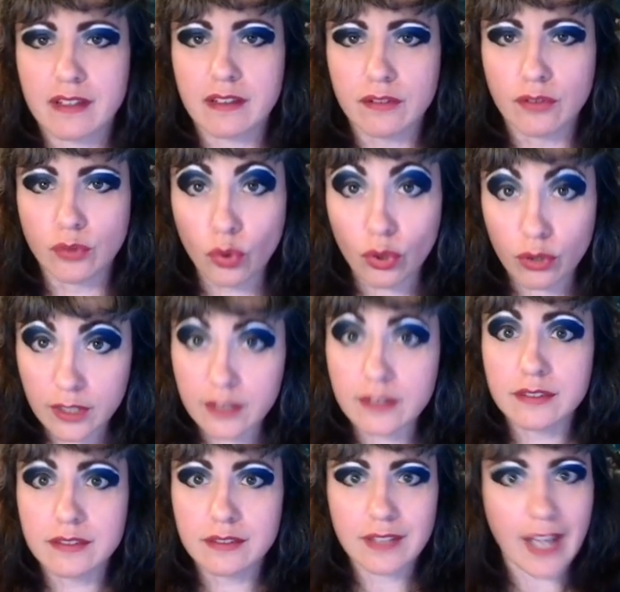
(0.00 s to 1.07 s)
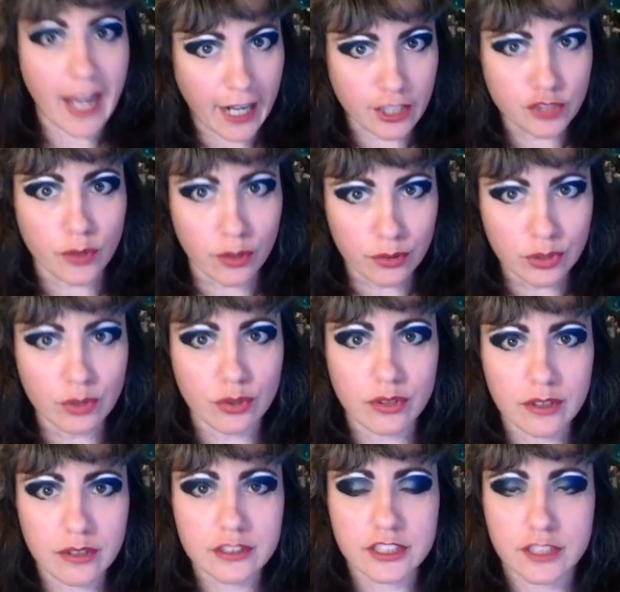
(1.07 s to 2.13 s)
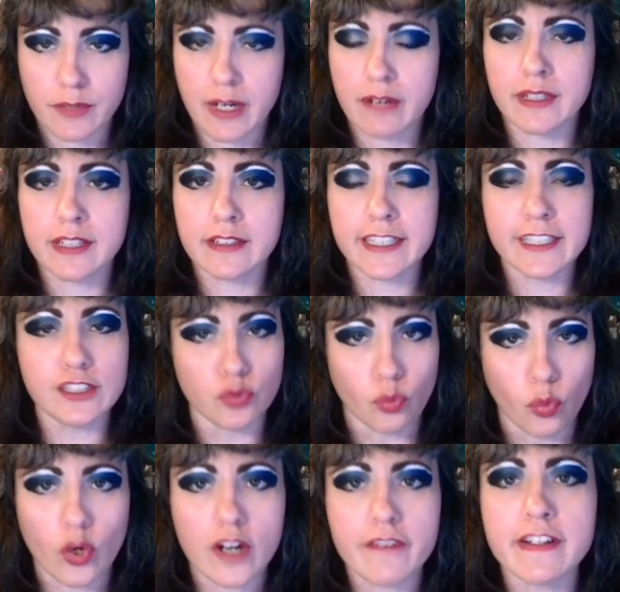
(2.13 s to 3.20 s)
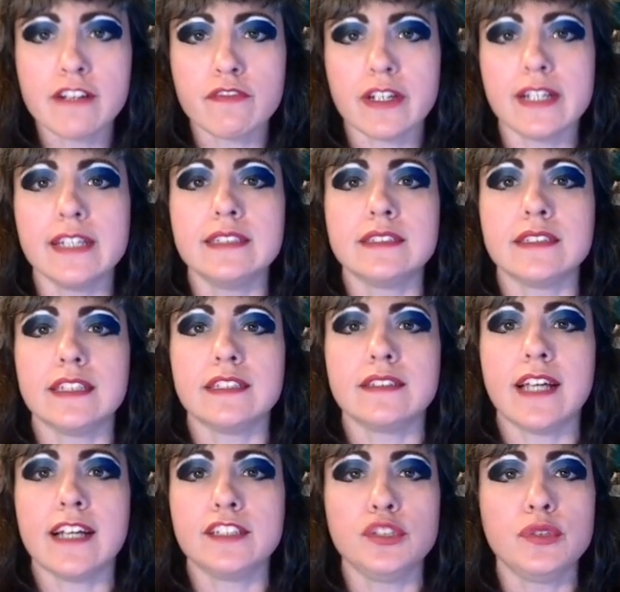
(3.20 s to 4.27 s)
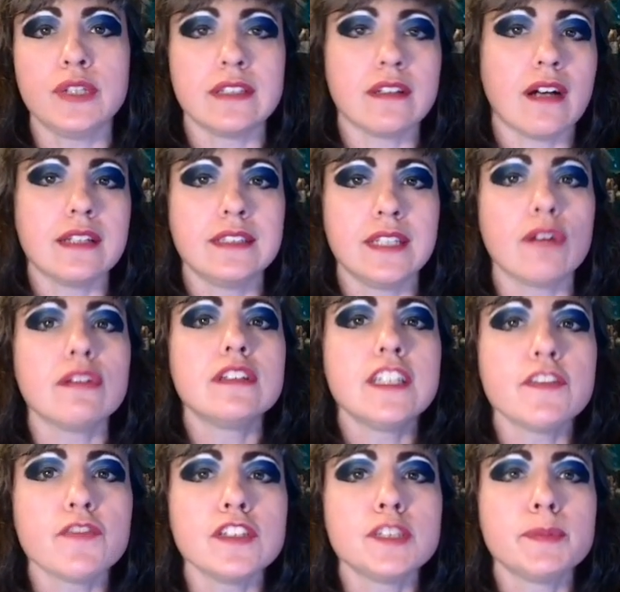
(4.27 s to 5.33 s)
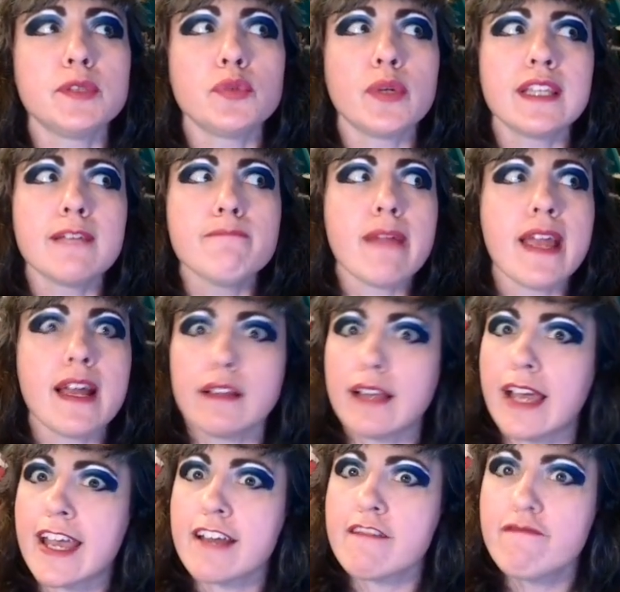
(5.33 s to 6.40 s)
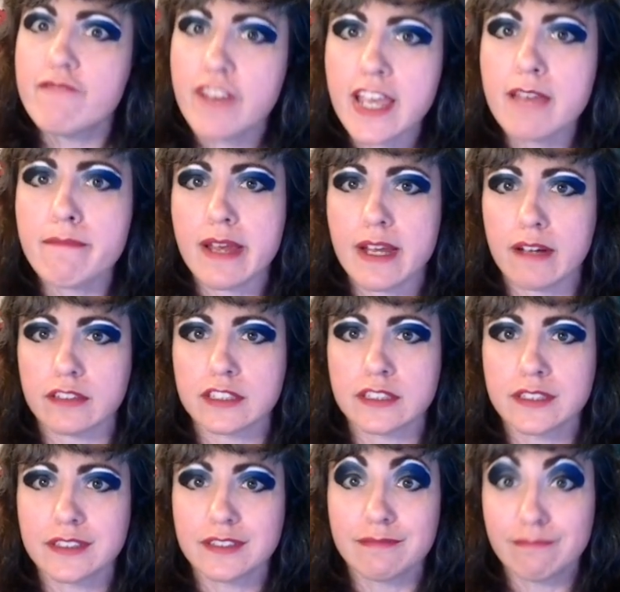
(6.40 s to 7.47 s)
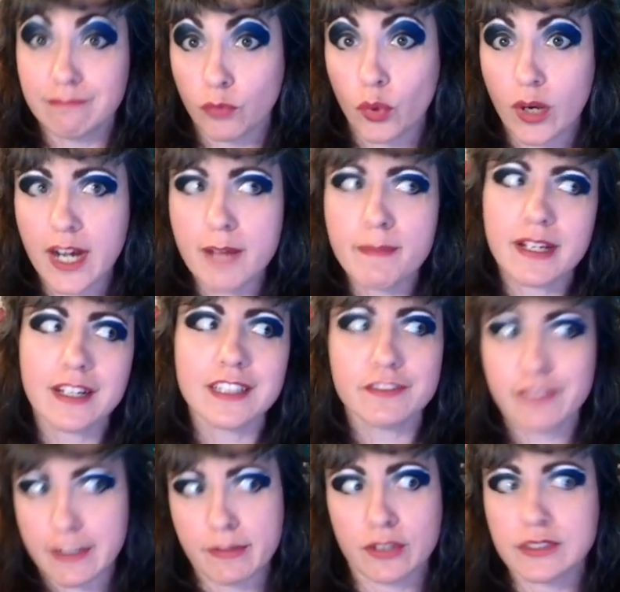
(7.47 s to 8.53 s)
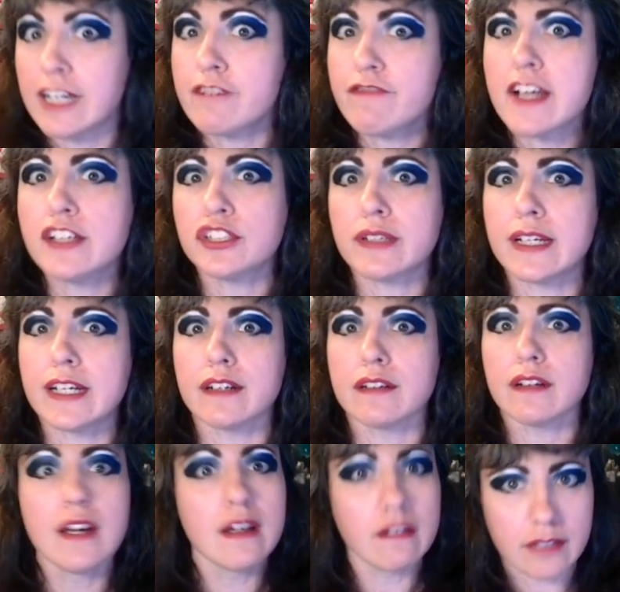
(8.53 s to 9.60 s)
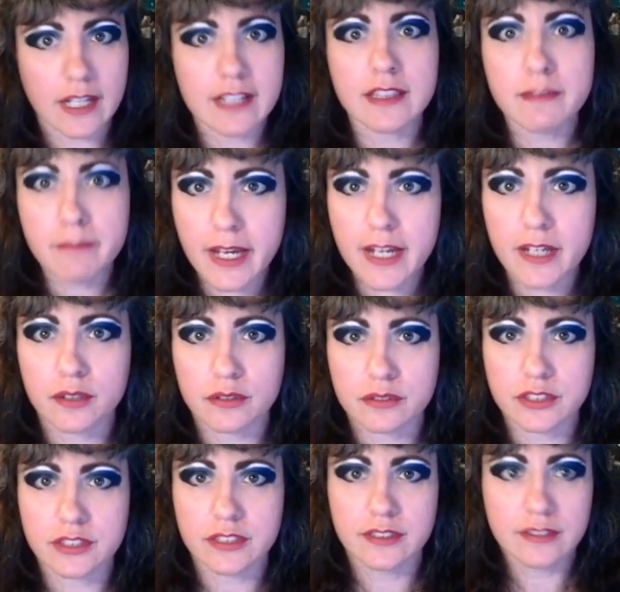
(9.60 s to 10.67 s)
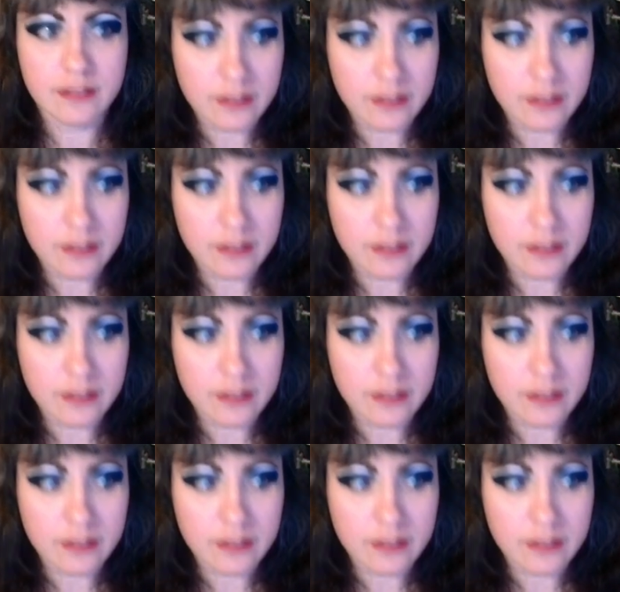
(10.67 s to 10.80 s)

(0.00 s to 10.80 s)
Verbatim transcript: lore, actual lore surrounding the dwarven race is that you cannot tell the difference between the male and females. Why? Because females have facial hair, like the males